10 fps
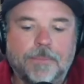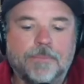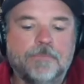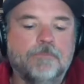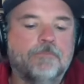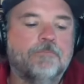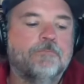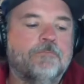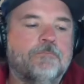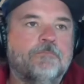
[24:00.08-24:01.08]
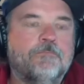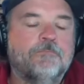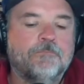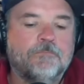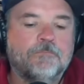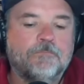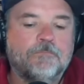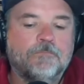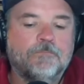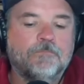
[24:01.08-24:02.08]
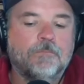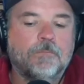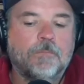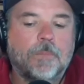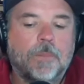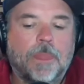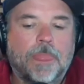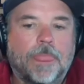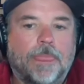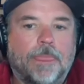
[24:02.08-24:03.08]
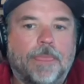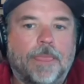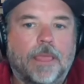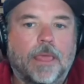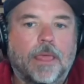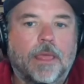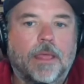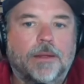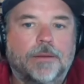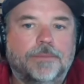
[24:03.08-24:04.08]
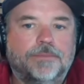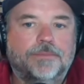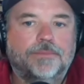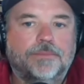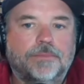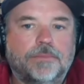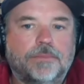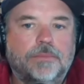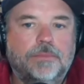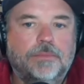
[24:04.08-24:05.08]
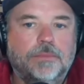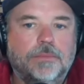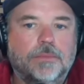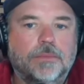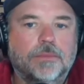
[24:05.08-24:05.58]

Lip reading: The person shown says nothing.